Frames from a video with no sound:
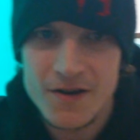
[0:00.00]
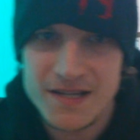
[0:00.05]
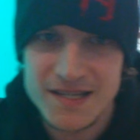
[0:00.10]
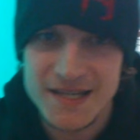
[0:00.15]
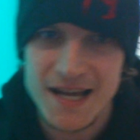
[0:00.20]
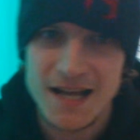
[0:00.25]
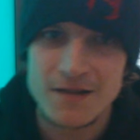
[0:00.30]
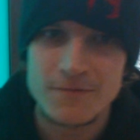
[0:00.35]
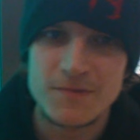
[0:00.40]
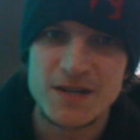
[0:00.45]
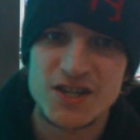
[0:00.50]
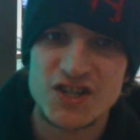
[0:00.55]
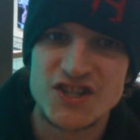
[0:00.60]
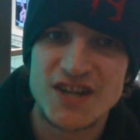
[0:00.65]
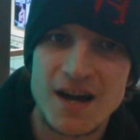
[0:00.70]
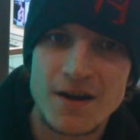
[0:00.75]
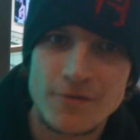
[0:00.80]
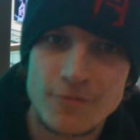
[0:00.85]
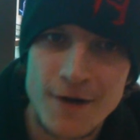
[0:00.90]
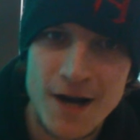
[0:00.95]
always telling me to
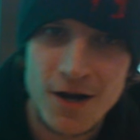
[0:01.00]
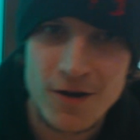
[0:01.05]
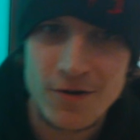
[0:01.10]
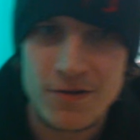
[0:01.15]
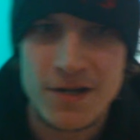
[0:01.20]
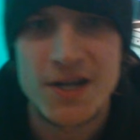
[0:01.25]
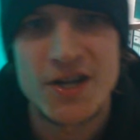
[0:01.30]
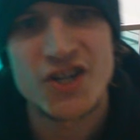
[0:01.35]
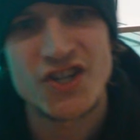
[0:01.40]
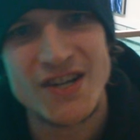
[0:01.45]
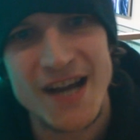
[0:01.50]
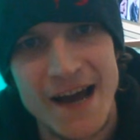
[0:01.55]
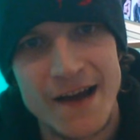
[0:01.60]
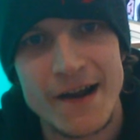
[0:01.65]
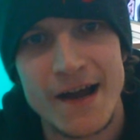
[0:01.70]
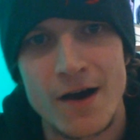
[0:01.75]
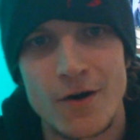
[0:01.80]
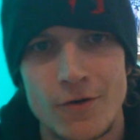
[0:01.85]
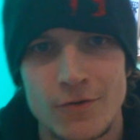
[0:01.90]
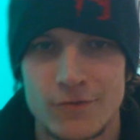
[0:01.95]
shout her out.
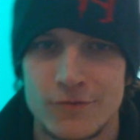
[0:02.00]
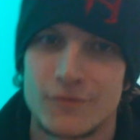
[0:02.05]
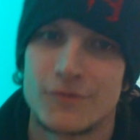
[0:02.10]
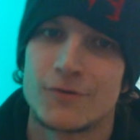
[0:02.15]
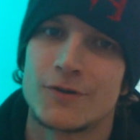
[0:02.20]
Shout out.